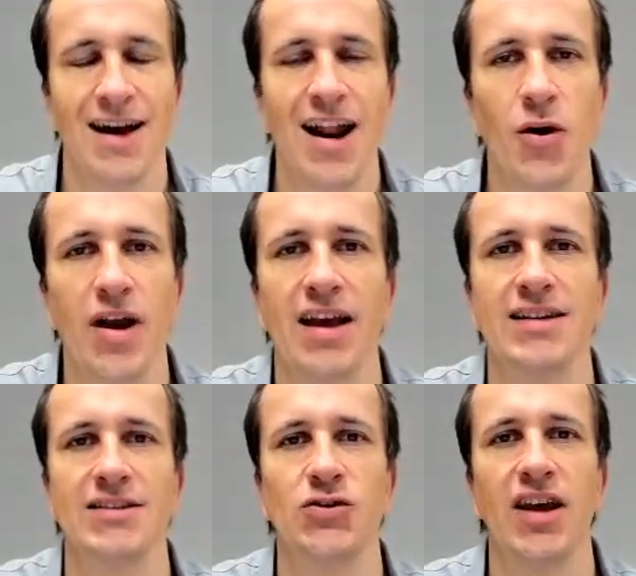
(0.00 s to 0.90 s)
Hello
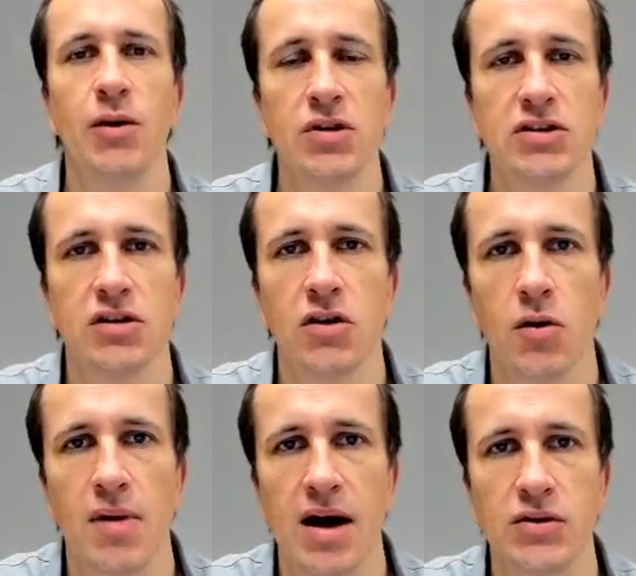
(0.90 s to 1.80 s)
again. Today we'll talk
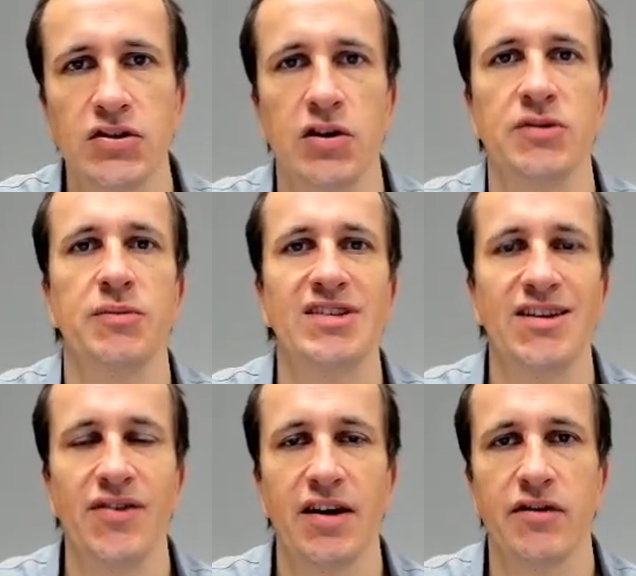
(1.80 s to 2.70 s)
about some
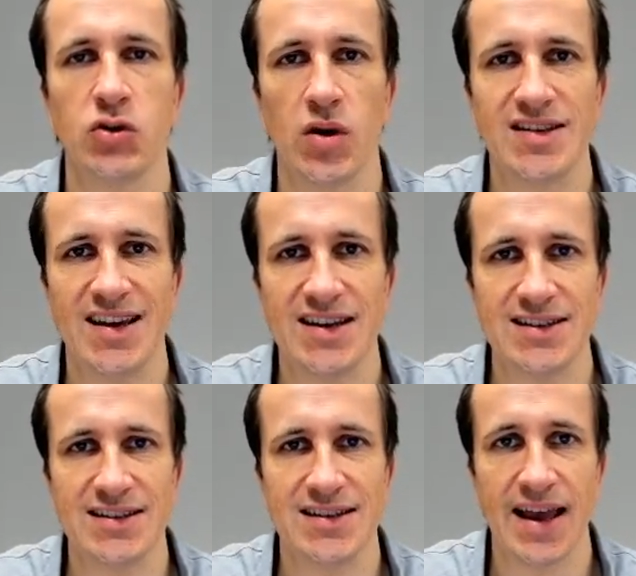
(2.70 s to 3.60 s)
specific visualizations